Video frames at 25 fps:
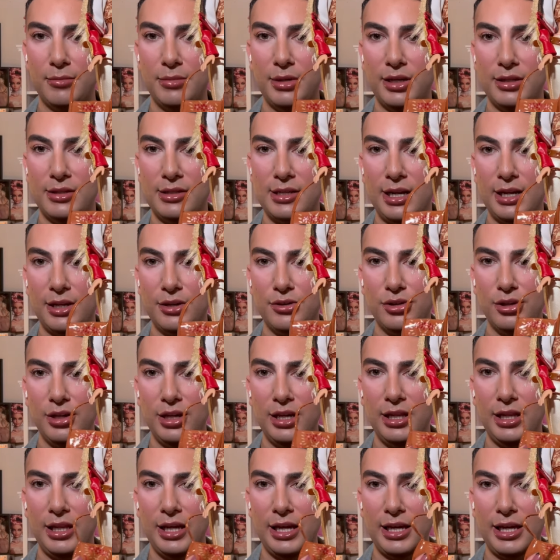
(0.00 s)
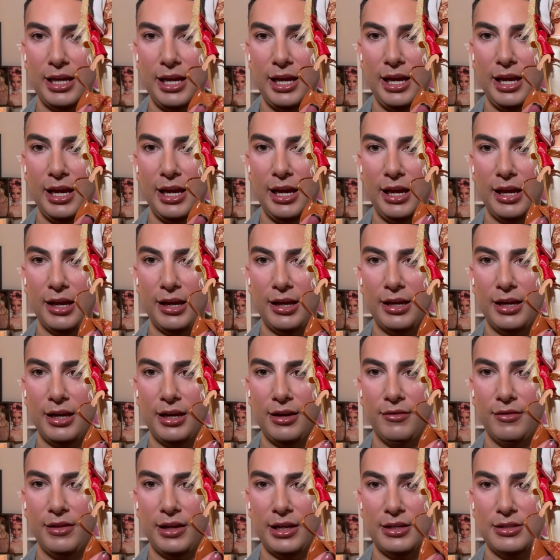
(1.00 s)
but it's actually like a kind
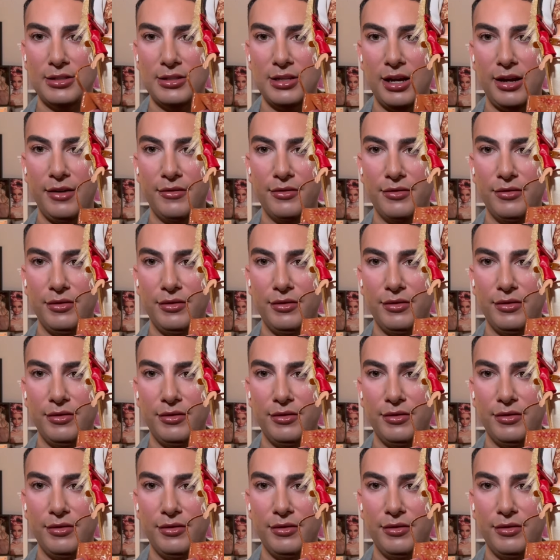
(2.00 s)
of like soft,